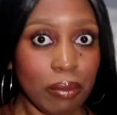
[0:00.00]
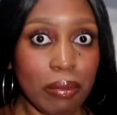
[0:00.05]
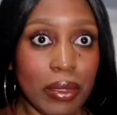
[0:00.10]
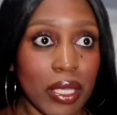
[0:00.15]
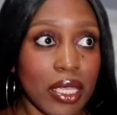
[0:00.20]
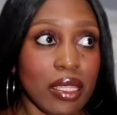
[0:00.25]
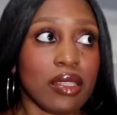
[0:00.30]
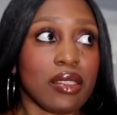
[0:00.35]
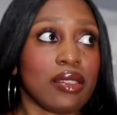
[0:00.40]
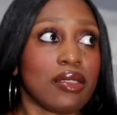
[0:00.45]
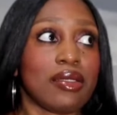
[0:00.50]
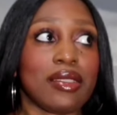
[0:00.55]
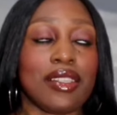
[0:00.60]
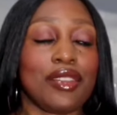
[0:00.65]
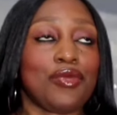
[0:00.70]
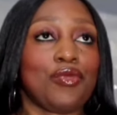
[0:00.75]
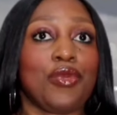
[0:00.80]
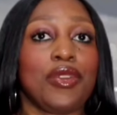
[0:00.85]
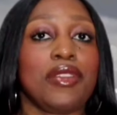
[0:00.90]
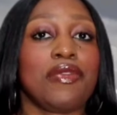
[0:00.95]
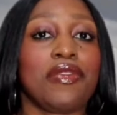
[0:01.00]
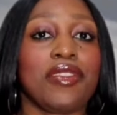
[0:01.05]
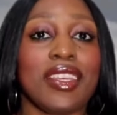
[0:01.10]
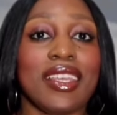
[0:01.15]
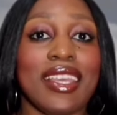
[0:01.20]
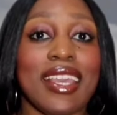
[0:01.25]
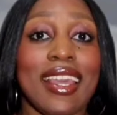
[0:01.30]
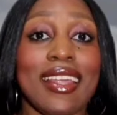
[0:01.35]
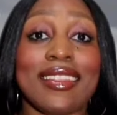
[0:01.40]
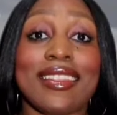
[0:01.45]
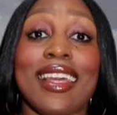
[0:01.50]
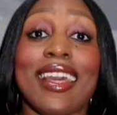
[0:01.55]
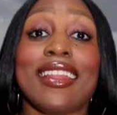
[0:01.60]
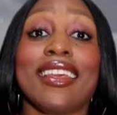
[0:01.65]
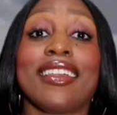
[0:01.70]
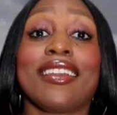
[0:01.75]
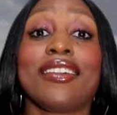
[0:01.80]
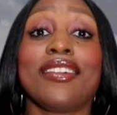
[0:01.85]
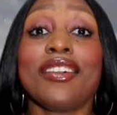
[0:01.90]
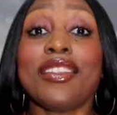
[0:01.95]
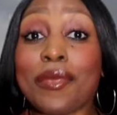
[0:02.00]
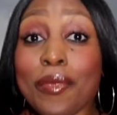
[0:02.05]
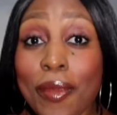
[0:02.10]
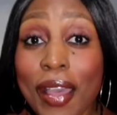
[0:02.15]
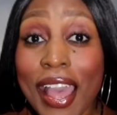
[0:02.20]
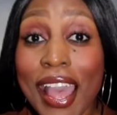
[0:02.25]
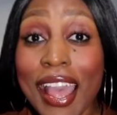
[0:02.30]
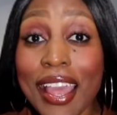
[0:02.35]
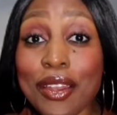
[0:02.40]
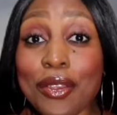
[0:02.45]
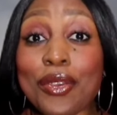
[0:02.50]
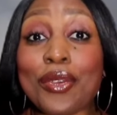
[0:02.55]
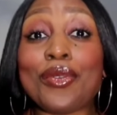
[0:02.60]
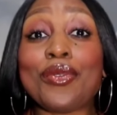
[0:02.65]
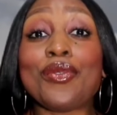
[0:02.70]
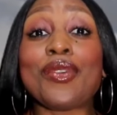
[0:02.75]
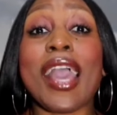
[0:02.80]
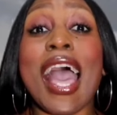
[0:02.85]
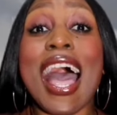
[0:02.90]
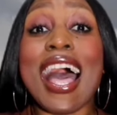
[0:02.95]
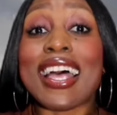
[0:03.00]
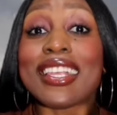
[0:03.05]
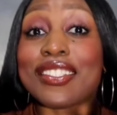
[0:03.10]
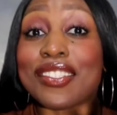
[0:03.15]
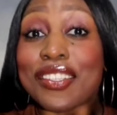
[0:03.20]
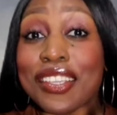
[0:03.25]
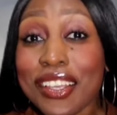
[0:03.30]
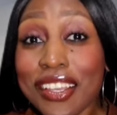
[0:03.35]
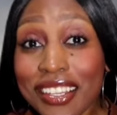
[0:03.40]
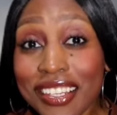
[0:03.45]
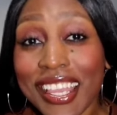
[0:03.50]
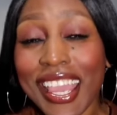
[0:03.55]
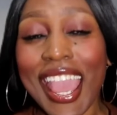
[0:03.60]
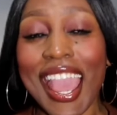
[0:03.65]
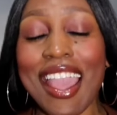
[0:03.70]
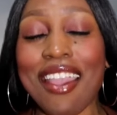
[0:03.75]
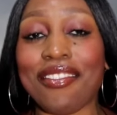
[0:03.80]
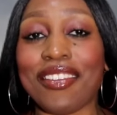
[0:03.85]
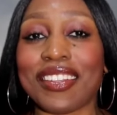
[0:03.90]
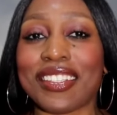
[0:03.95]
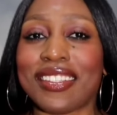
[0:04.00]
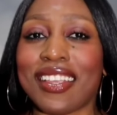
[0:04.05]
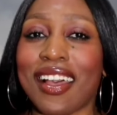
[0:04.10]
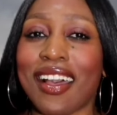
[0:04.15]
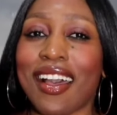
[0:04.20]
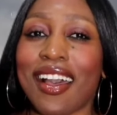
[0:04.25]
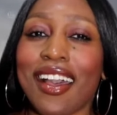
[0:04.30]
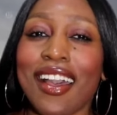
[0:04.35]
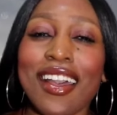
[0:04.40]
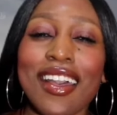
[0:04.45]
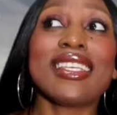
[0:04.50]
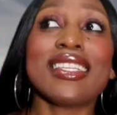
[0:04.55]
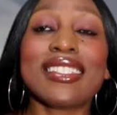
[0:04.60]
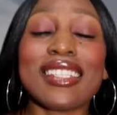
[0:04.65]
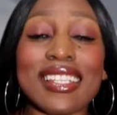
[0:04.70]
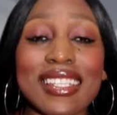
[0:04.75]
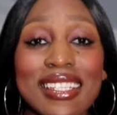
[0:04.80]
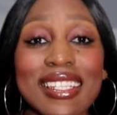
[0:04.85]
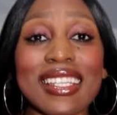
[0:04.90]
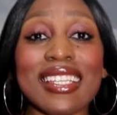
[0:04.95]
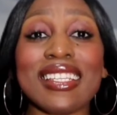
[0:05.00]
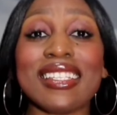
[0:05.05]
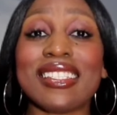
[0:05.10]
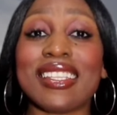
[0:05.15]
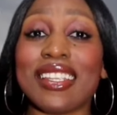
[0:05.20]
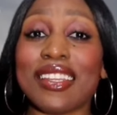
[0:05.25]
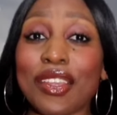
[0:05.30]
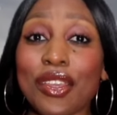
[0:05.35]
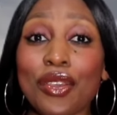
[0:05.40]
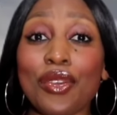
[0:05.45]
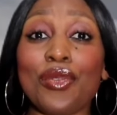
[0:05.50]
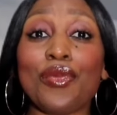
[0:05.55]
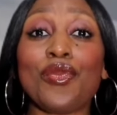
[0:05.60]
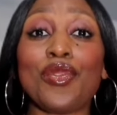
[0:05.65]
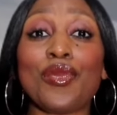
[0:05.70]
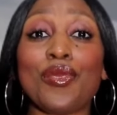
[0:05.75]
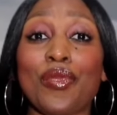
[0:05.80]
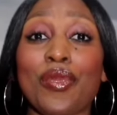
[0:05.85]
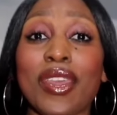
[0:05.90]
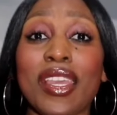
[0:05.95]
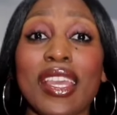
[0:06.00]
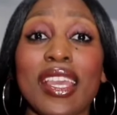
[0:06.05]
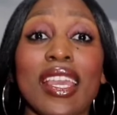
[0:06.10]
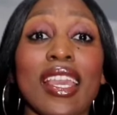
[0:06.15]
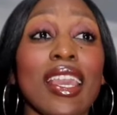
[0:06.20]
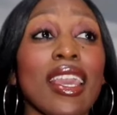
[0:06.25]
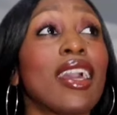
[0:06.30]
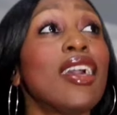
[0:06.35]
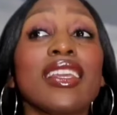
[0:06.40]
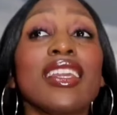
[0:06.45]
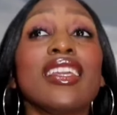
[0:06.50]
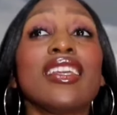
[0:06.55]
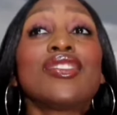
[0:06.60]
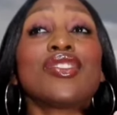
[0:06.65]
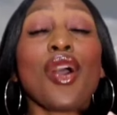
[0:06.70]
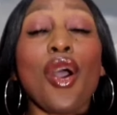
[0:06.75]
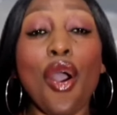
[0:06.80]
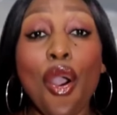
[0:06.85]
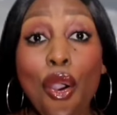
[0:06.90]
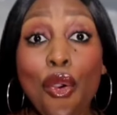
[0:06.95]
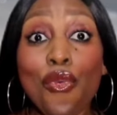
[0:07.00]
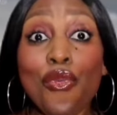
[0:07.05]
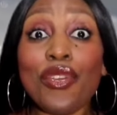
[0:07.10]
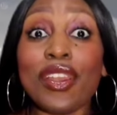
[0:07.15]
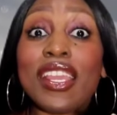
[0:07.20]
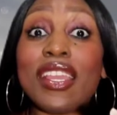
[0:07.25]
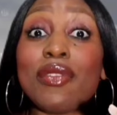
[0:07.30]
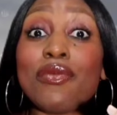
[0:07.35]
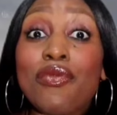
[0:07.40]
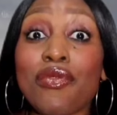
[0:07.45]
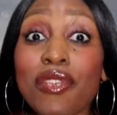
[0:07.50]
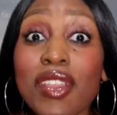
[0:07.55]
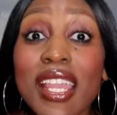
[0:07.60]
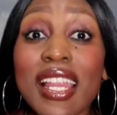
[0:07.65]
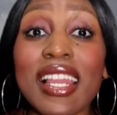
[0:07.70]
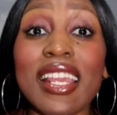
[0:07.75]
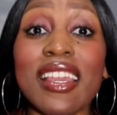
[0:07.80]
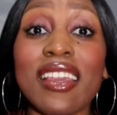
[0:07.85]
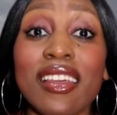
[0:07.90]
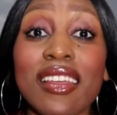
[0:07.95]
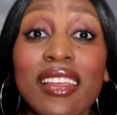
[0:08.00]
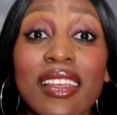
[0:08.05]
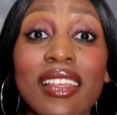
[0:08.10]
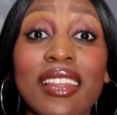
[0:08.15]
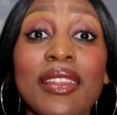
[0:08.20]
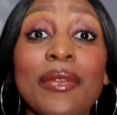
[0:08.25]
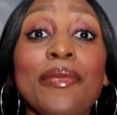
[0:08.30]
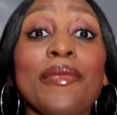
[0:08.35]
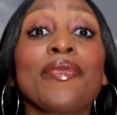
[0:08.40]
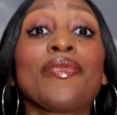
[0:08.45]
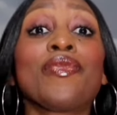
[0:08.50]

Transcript: Because did we forget that a good man who has good character, is a decent human being, is only really good